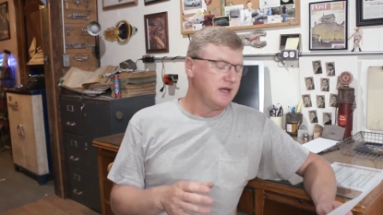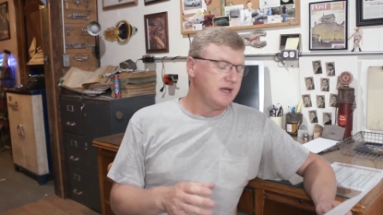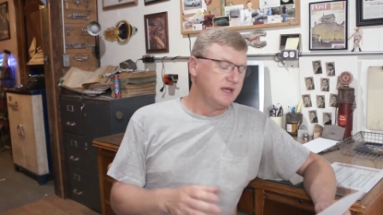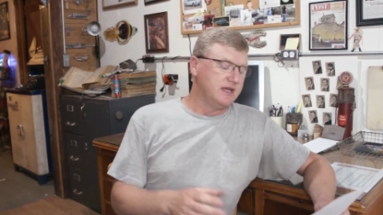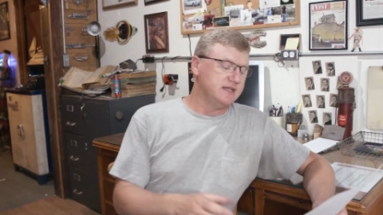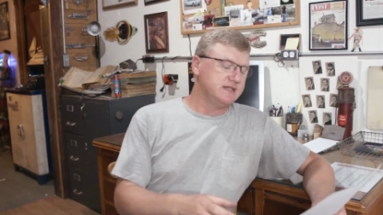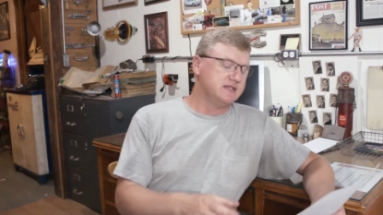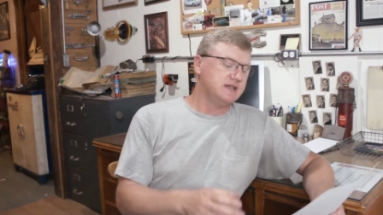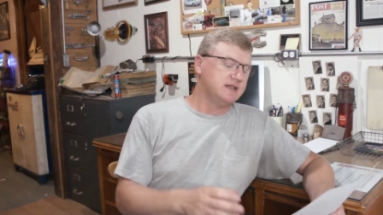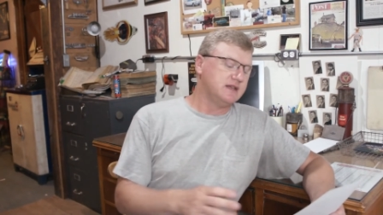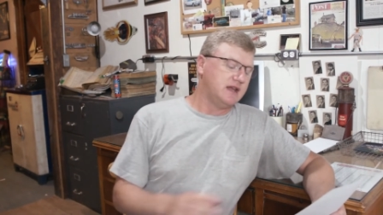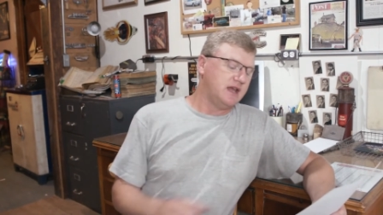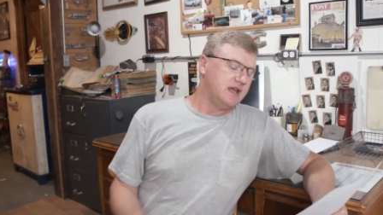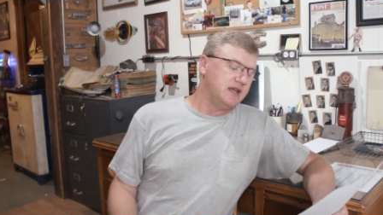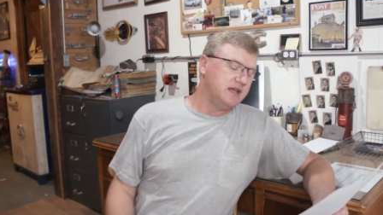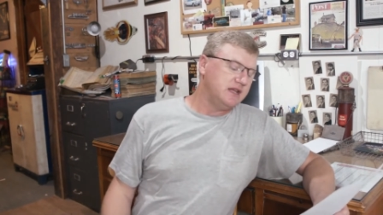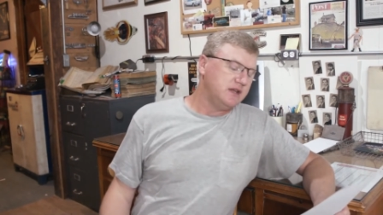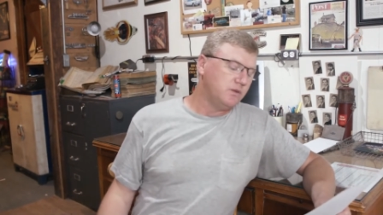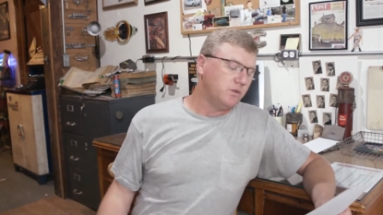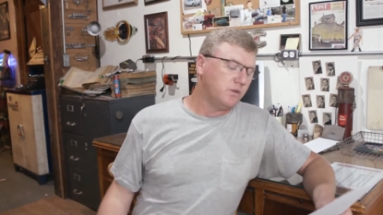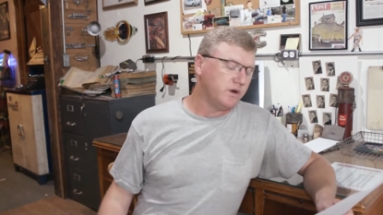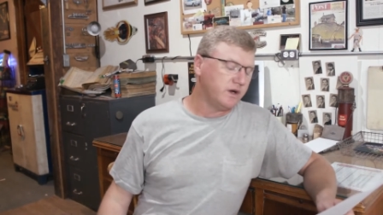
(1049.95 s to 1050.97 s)
Is it
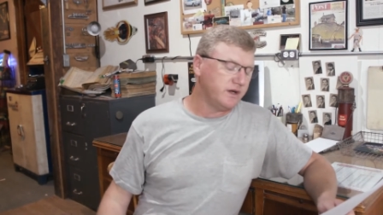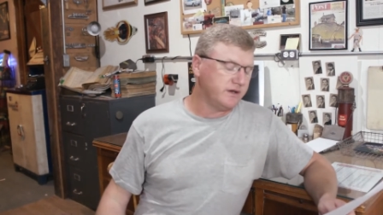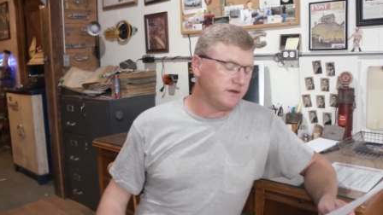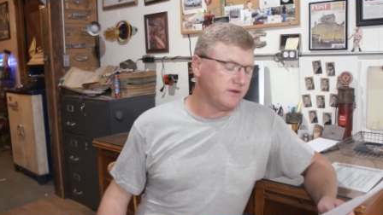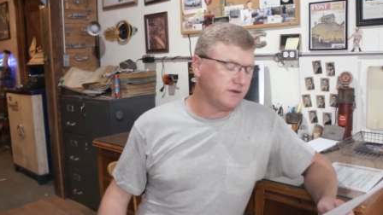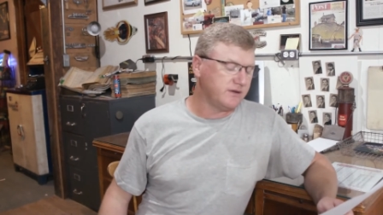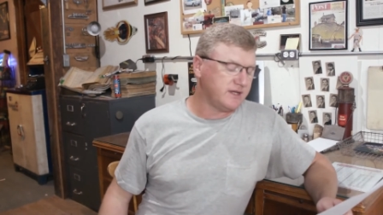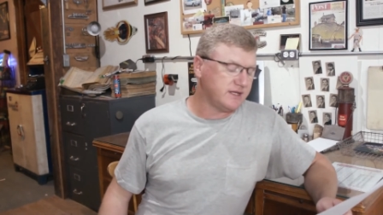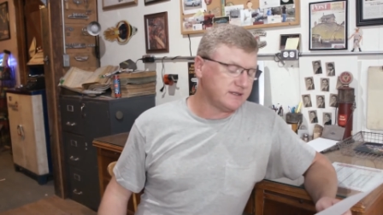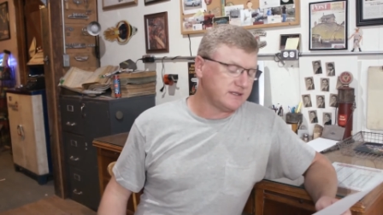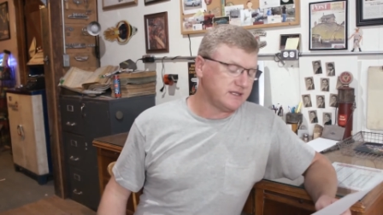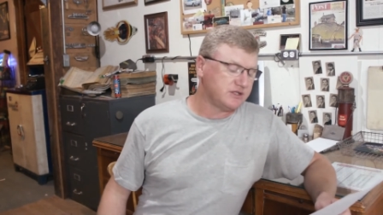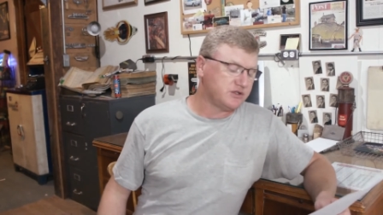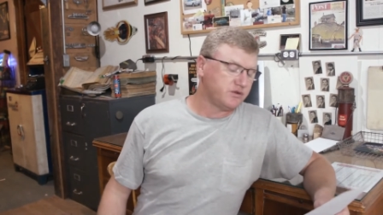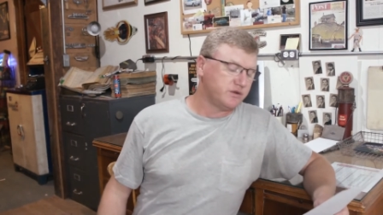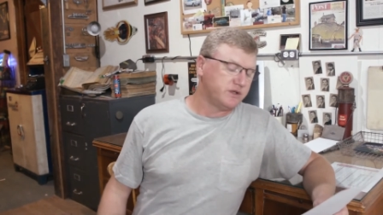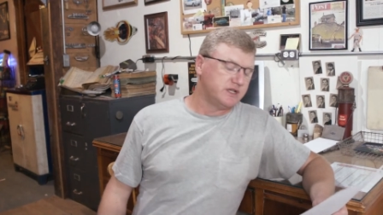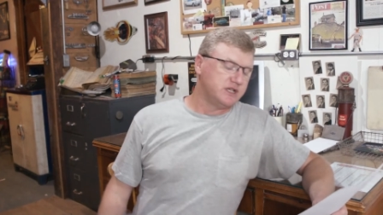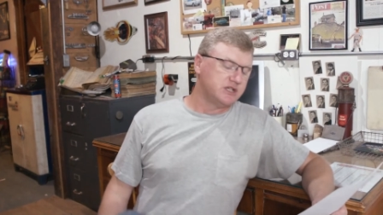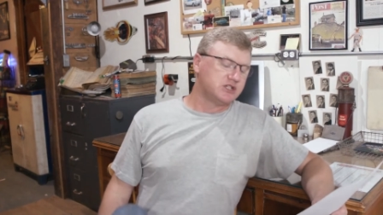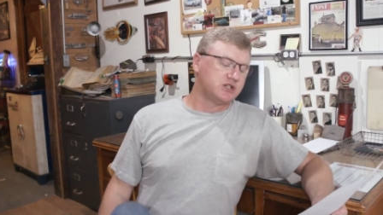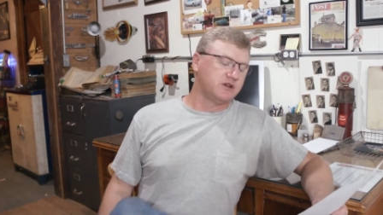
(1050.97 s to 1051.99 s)
any wonder that the
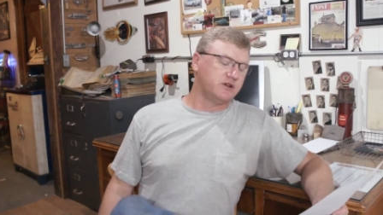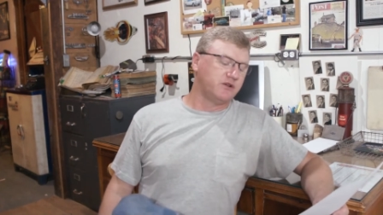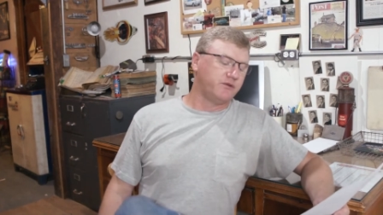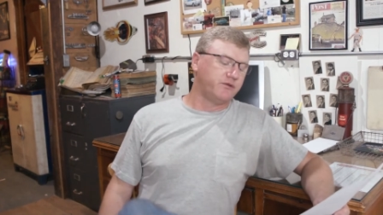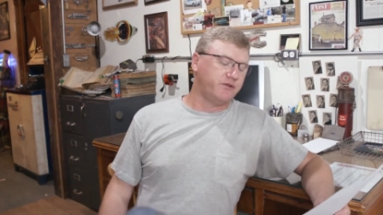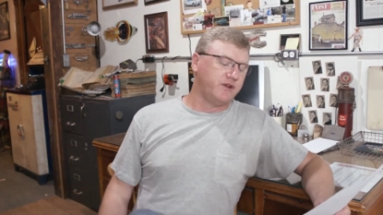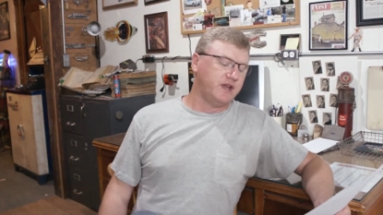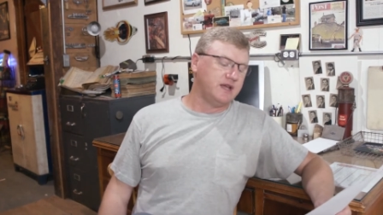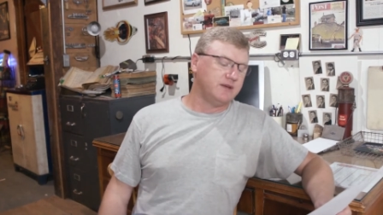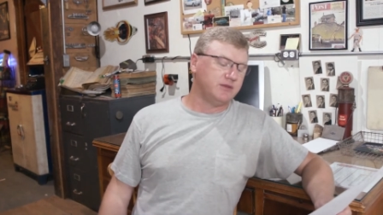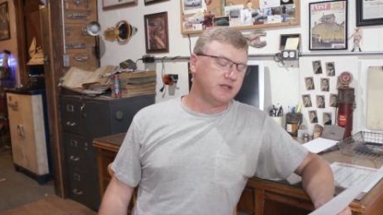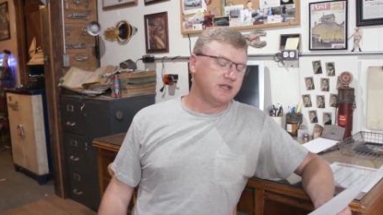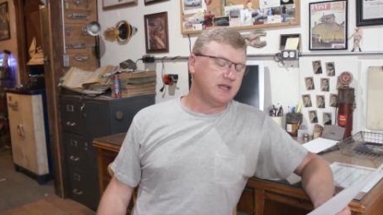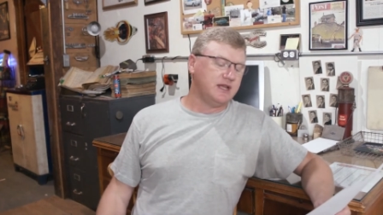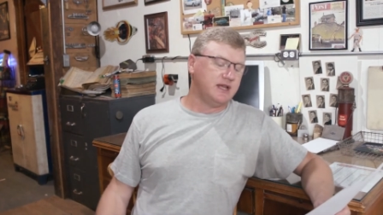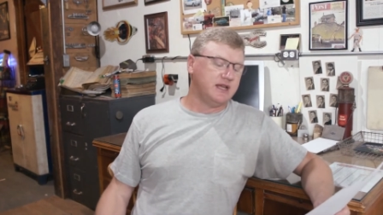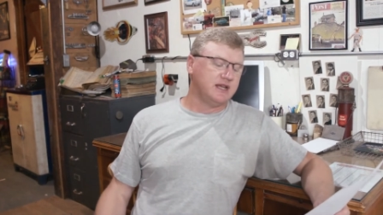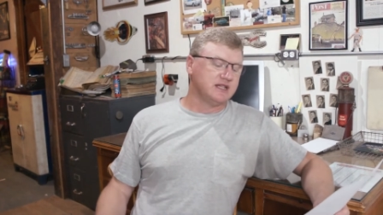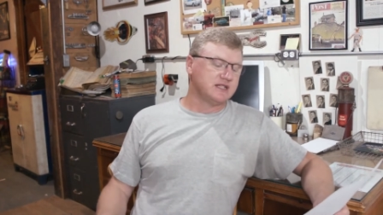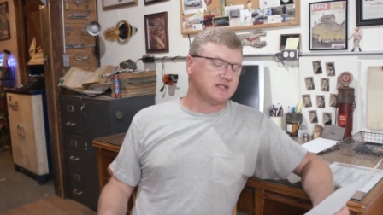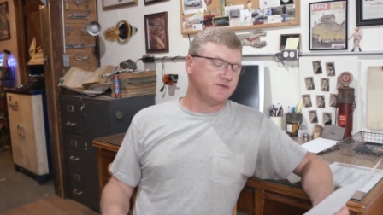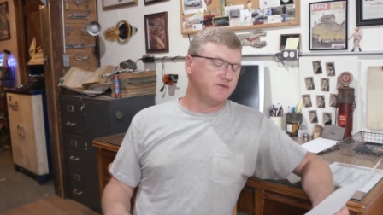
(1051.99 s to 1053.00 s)
traditional family
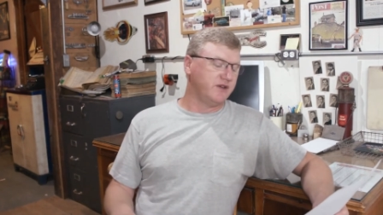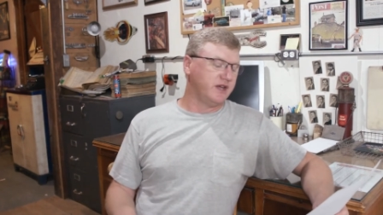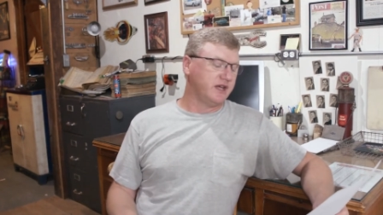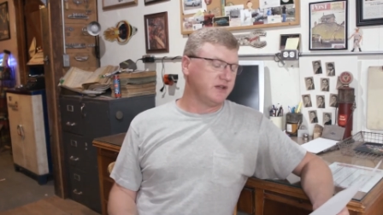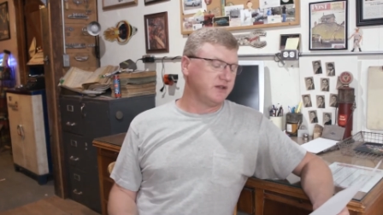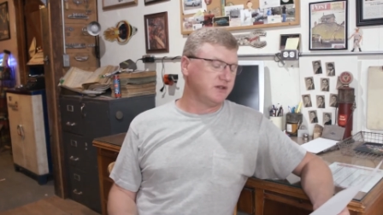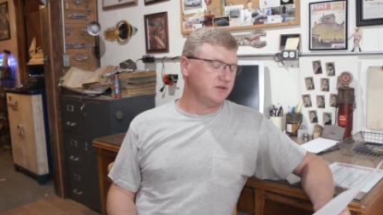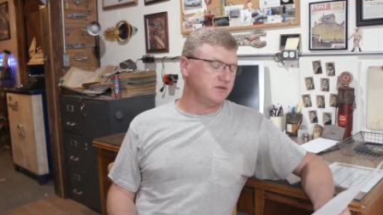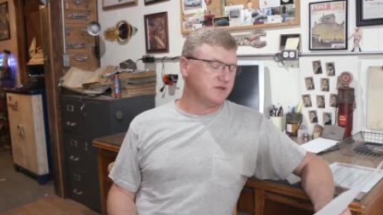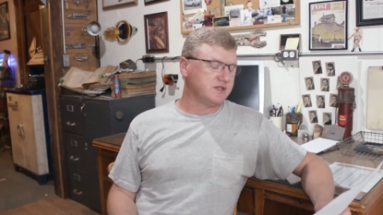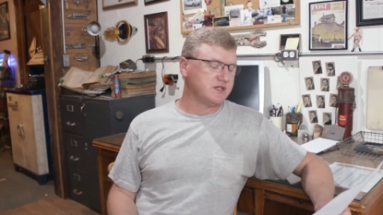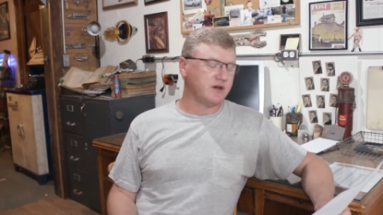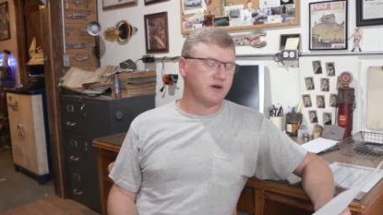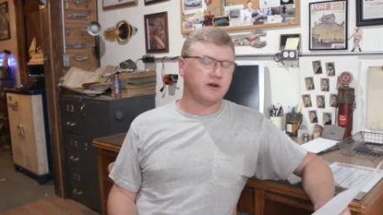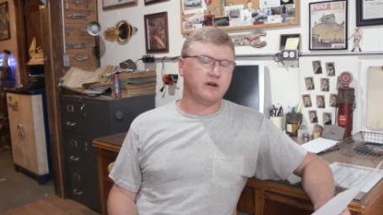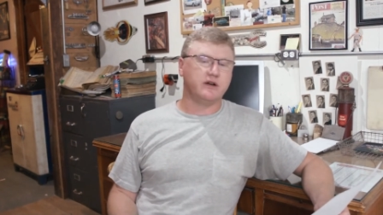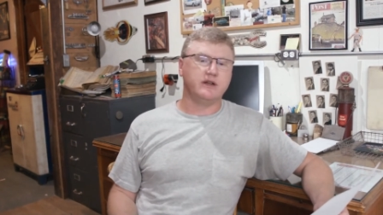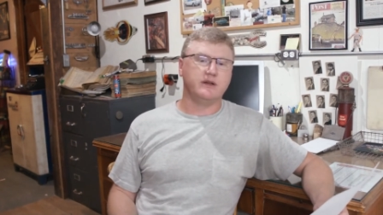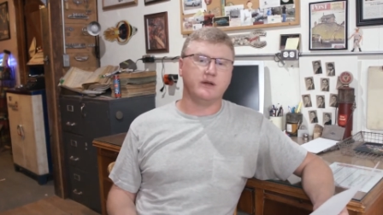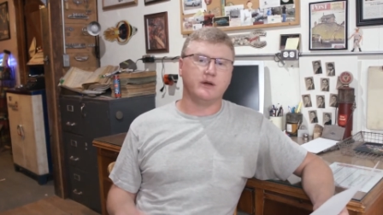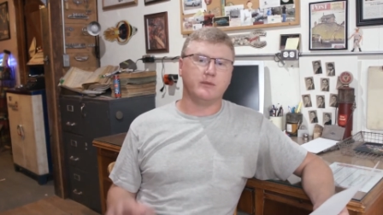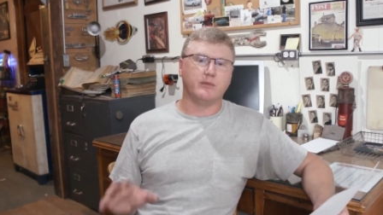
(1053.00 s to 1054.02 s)
and its values
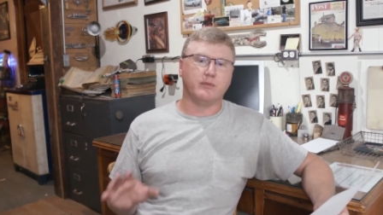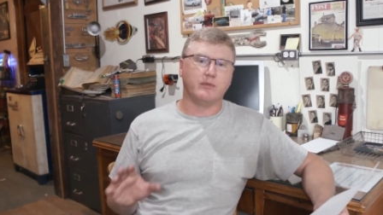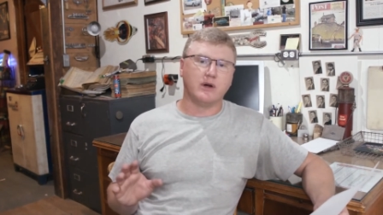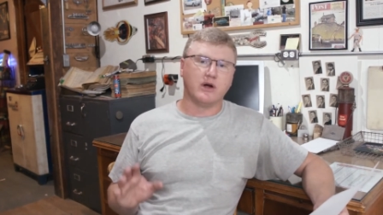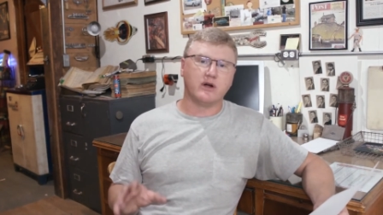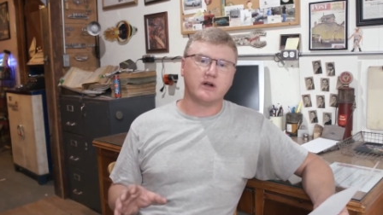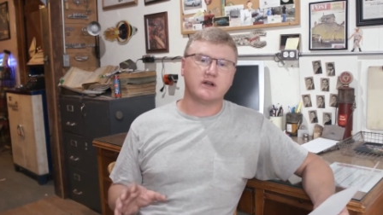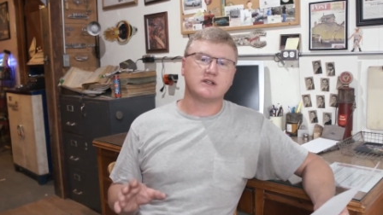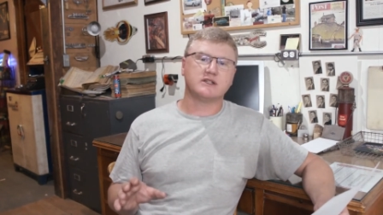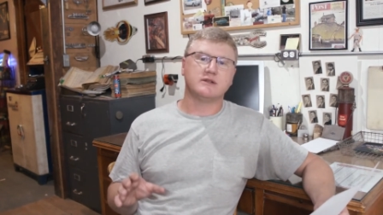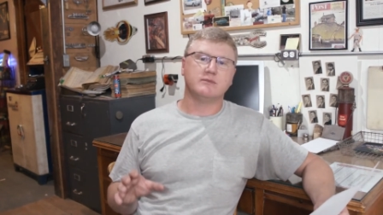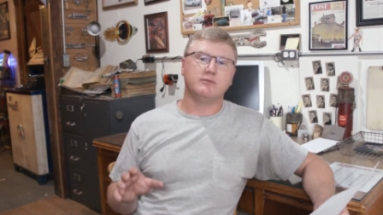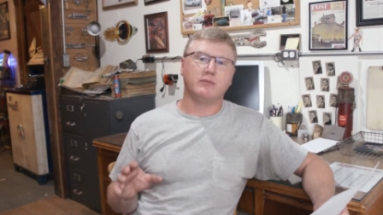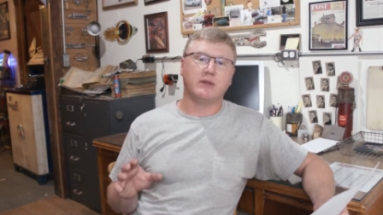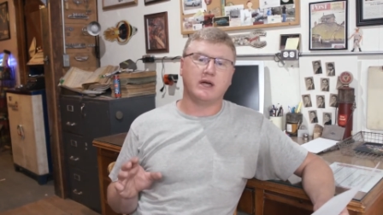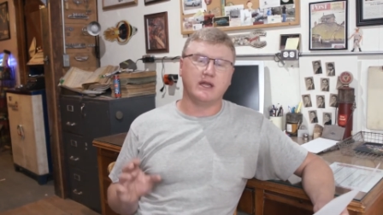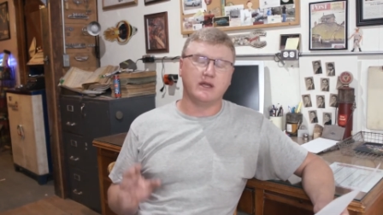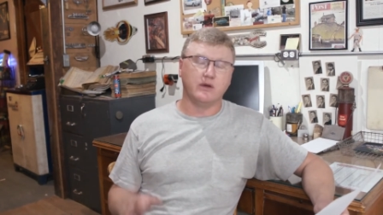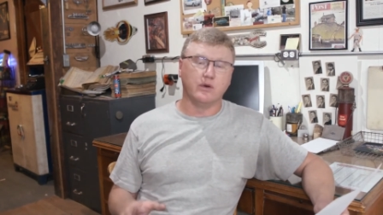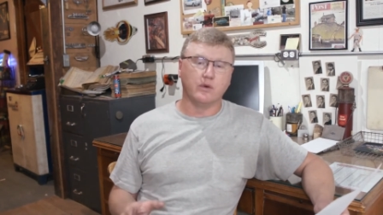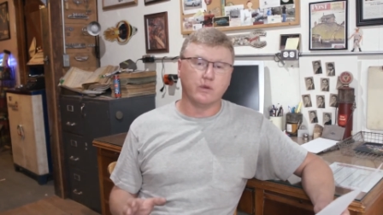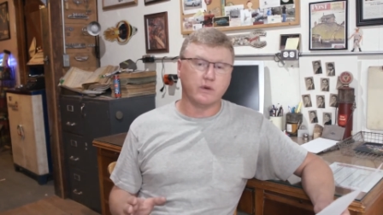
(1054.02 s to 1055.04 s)
are in a marked
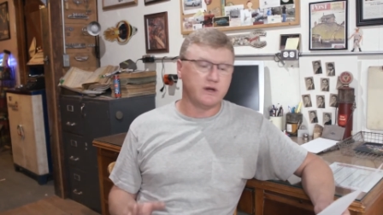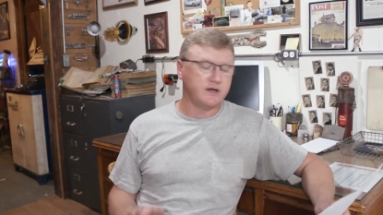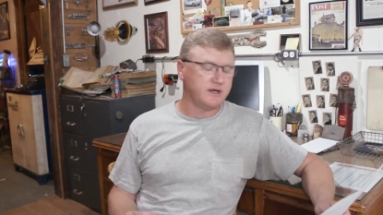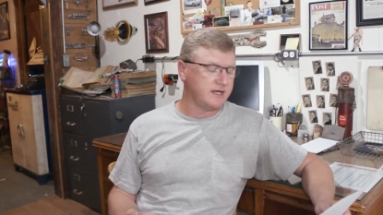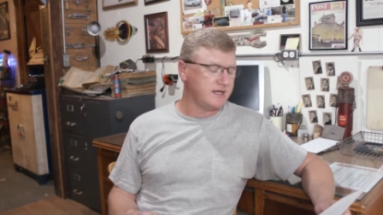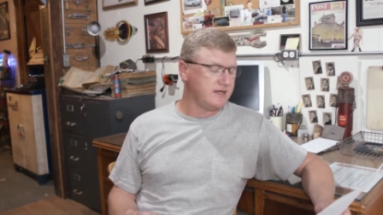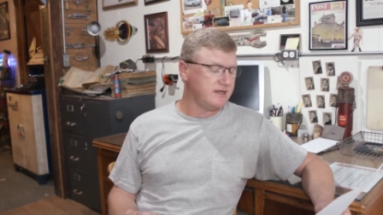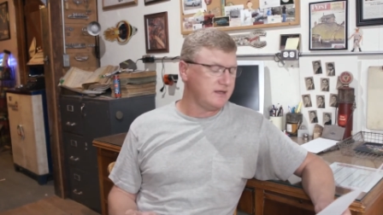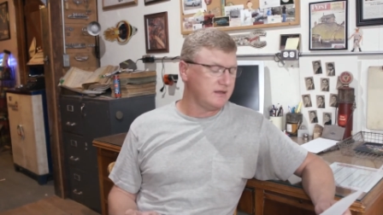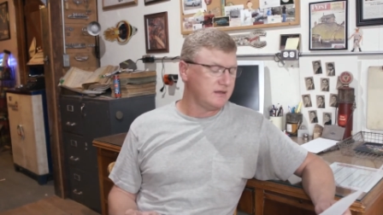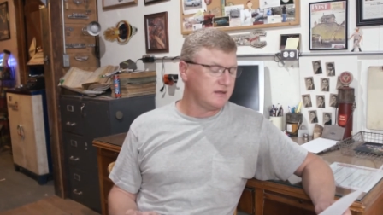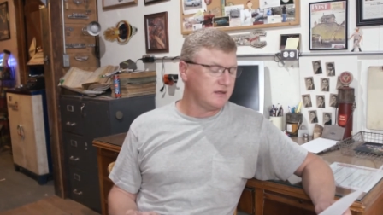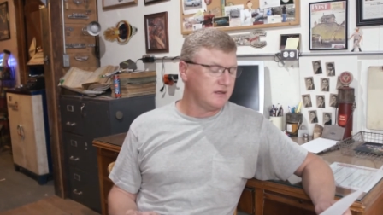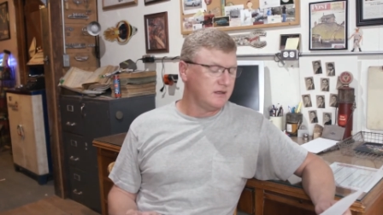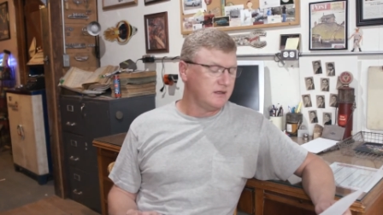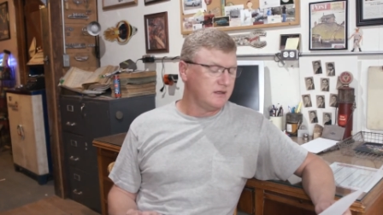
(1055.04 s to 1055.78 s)
minority?